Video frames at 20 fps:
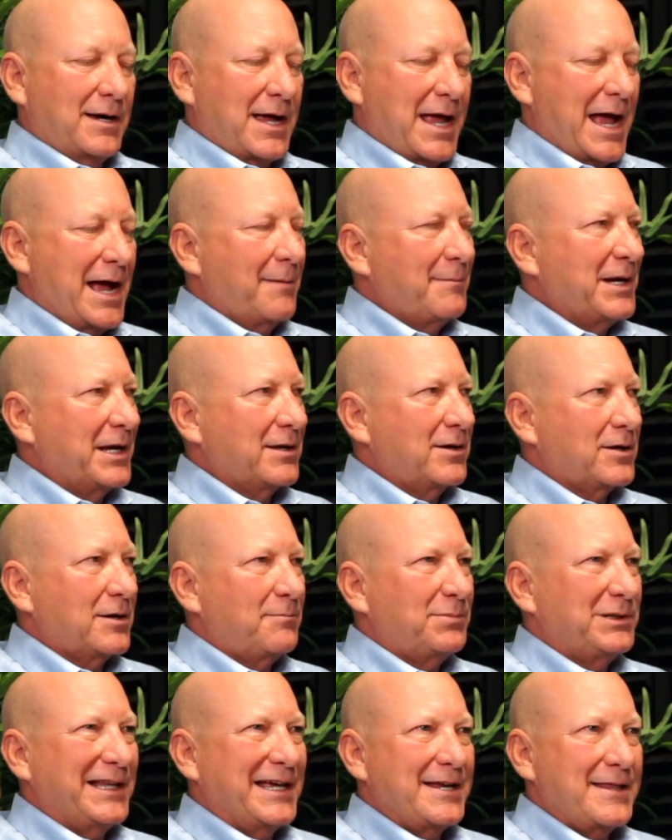How am I going to
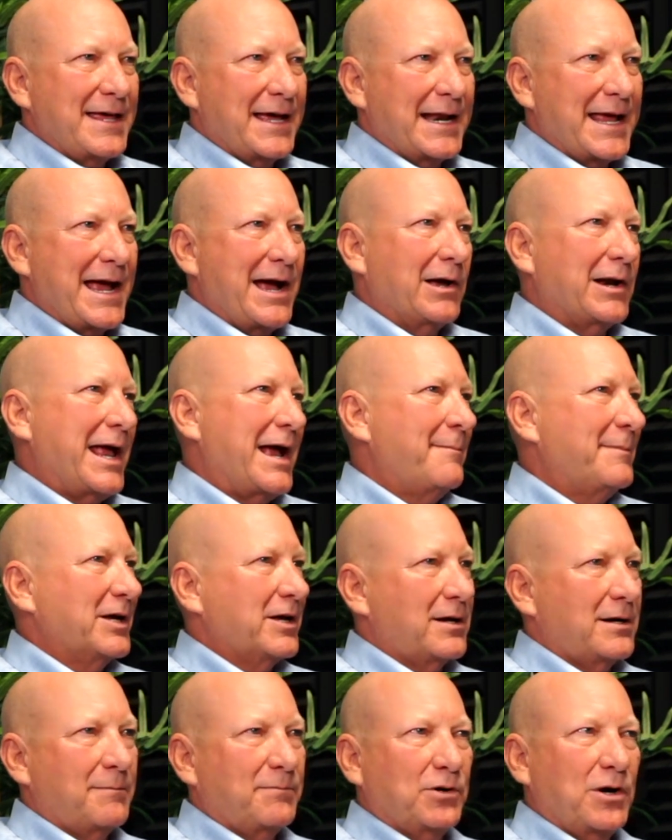play that out? How am I
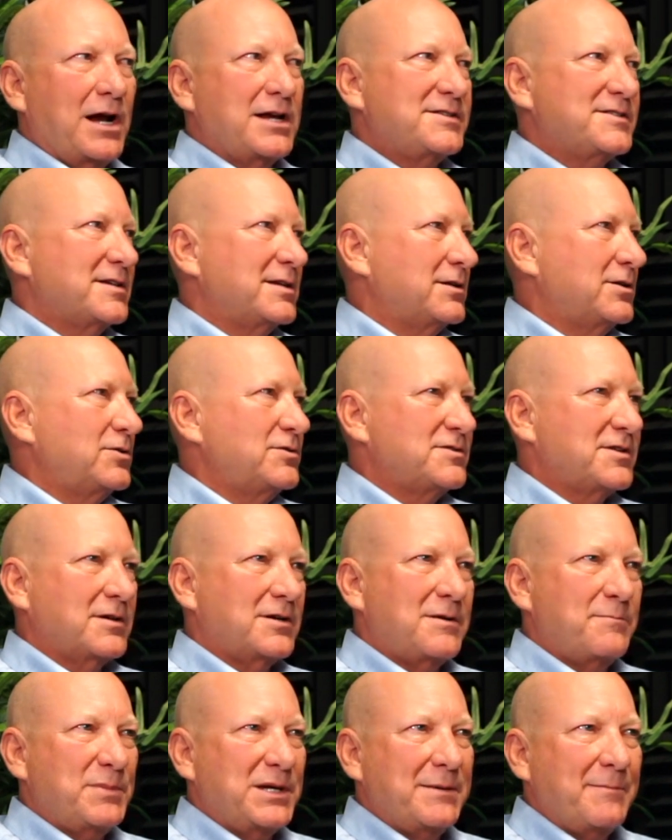going to price it? Who's going
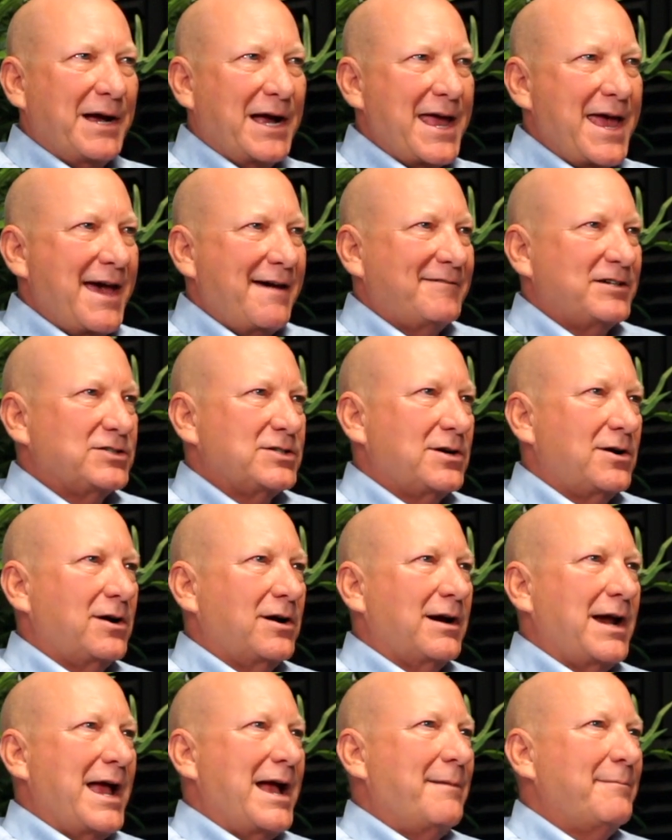to be my
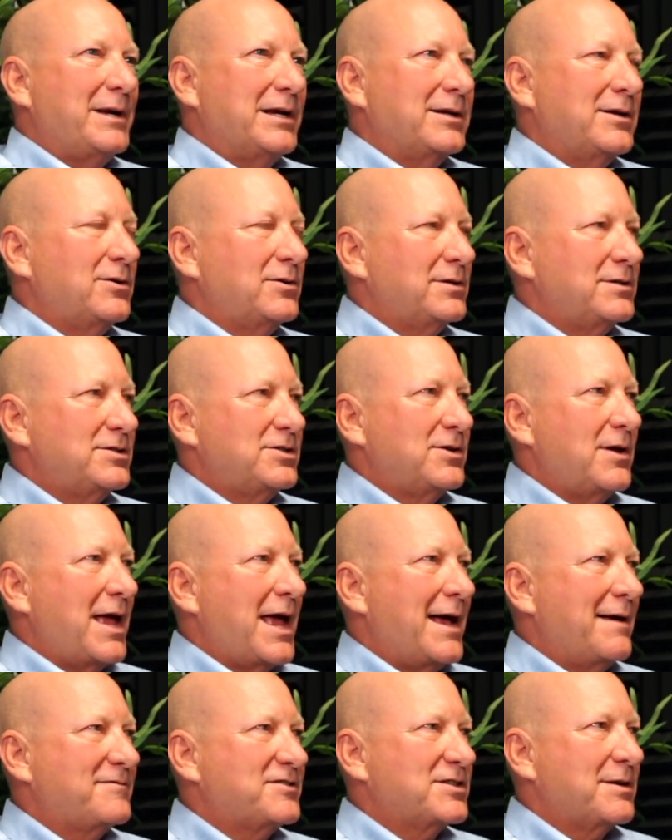avatar? How am I going to
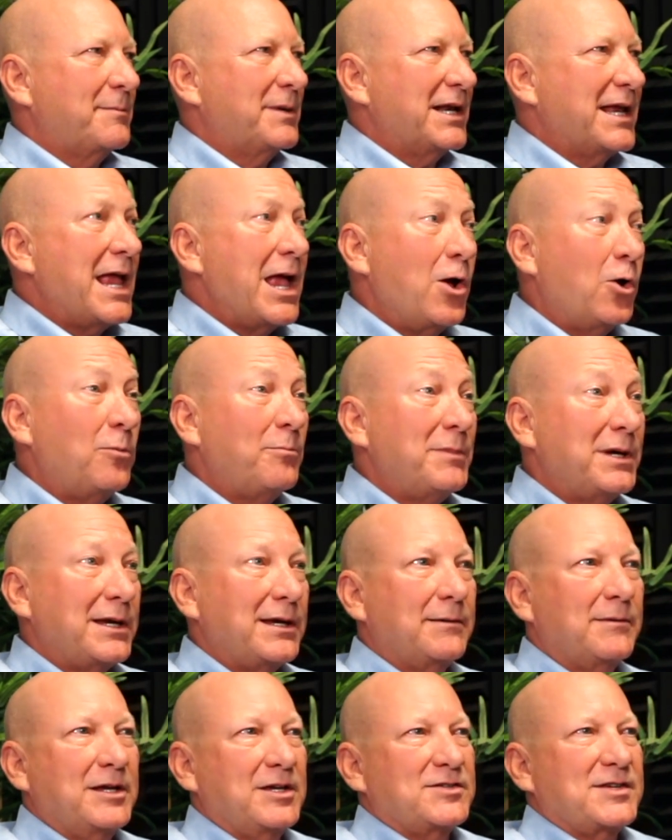have somebody help me?
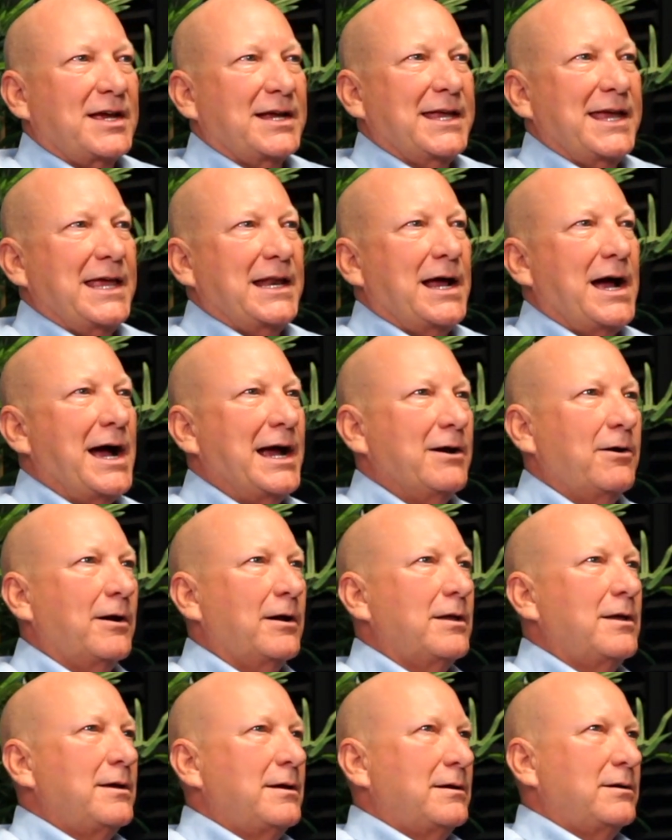Because I can't hire
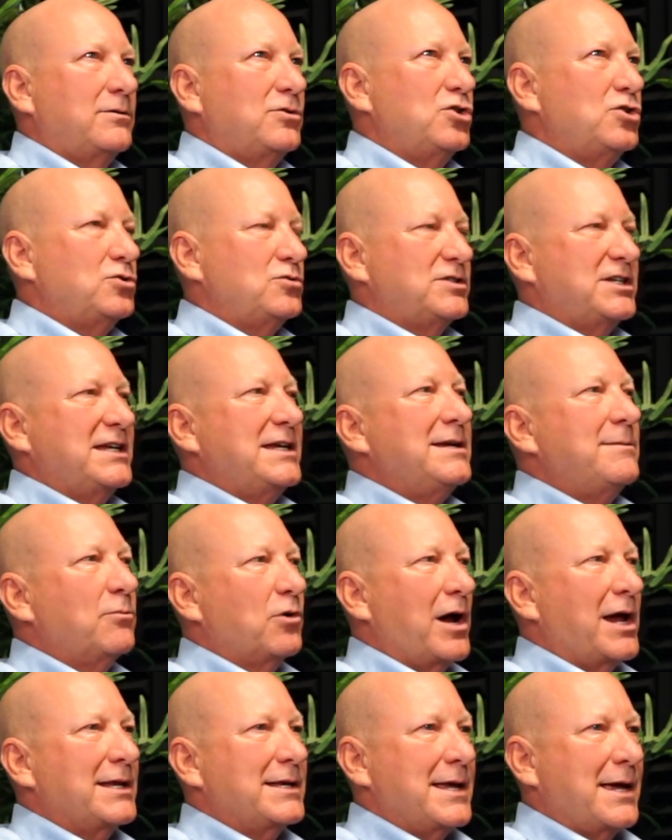a new team
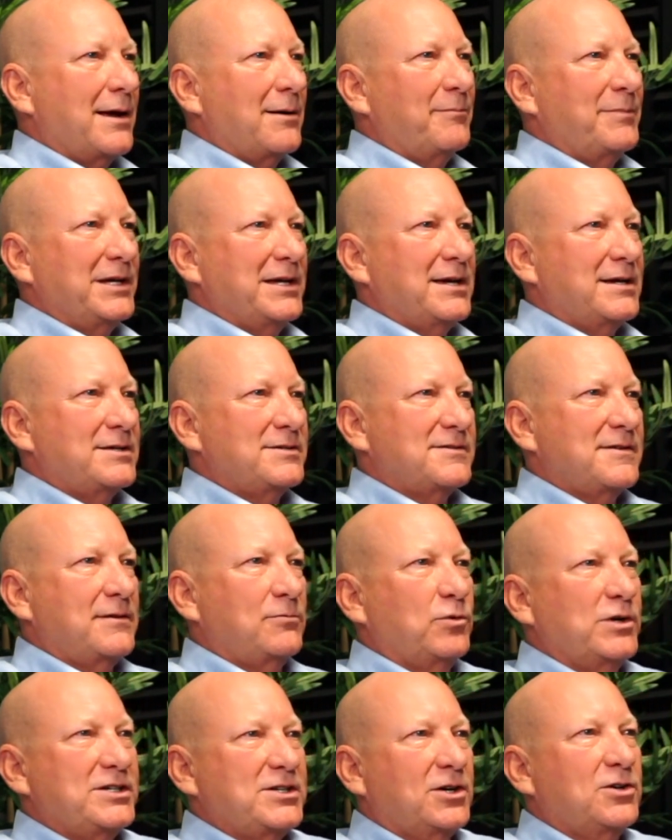right now because the
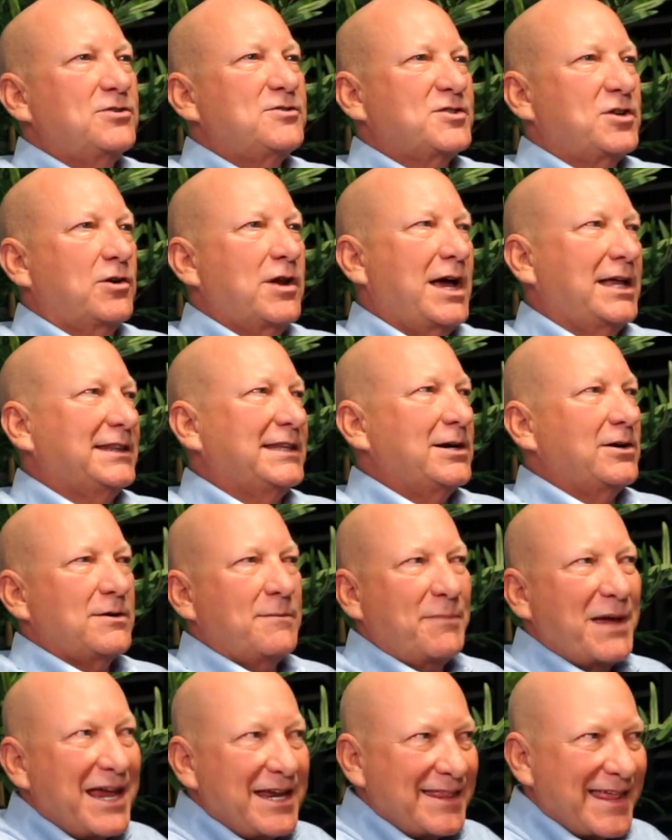returns are not there to
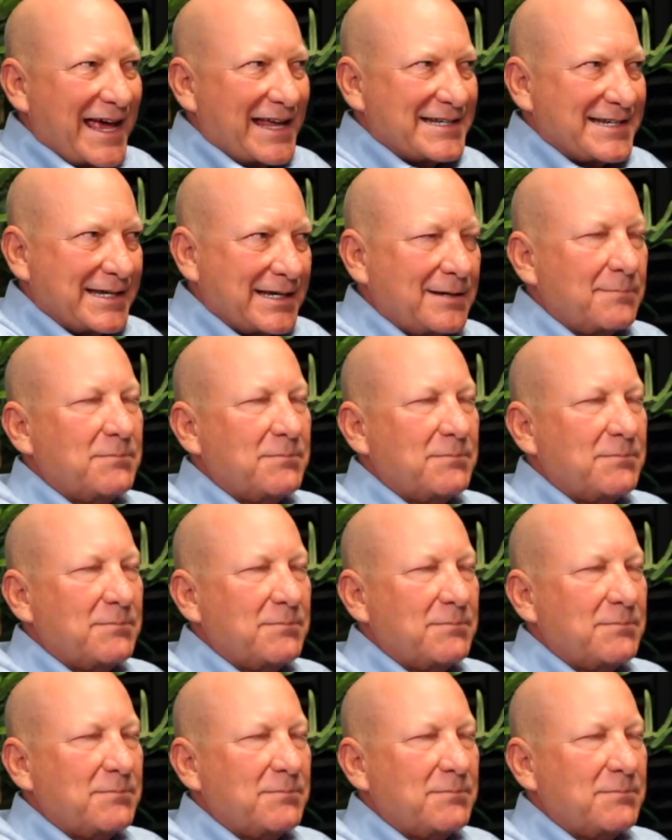pay that team.